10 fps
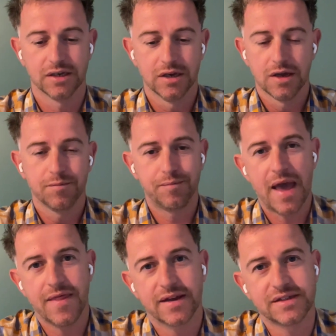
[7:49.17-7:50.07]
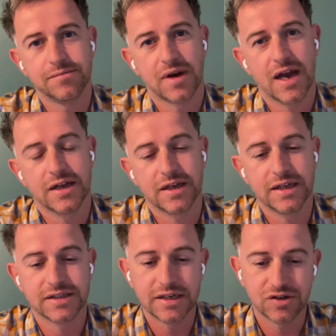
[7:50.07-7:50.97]
So yes, bear that
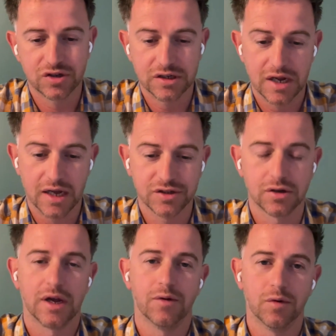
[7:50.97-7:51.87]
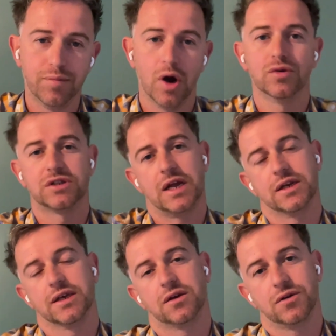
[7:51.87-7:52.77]
in mind. I think that's an interesting article. I
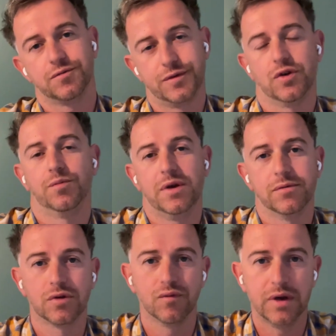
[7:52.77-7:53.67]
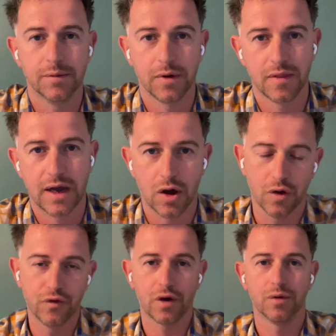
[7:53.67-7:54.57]
will post that link so people can
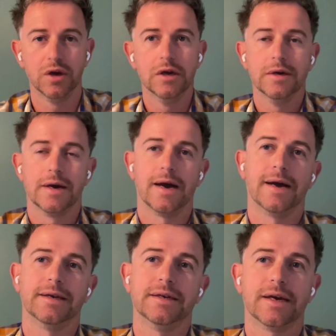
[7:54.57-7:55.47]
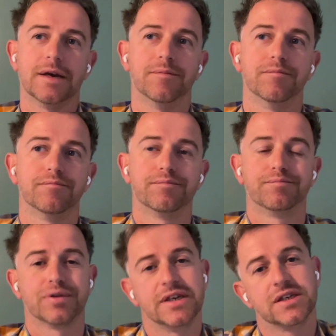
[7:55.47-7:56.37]
read up on that also.
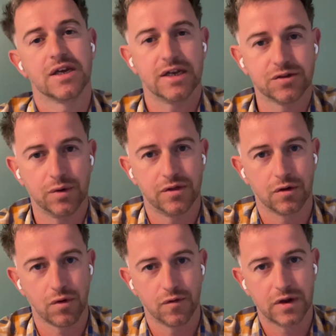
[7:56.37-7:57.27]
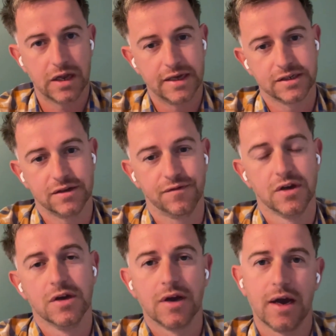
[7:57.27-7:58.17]
And please connect with the Growth
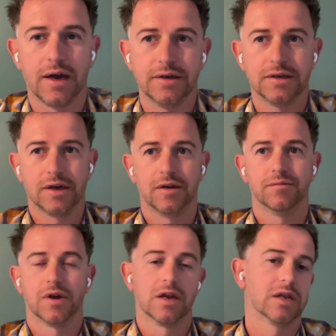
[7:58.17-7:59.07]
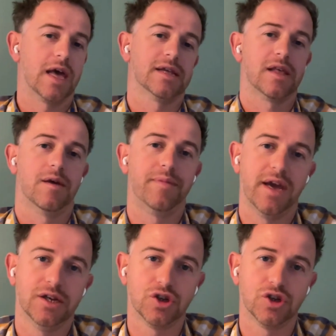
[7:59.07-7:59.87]
Collective and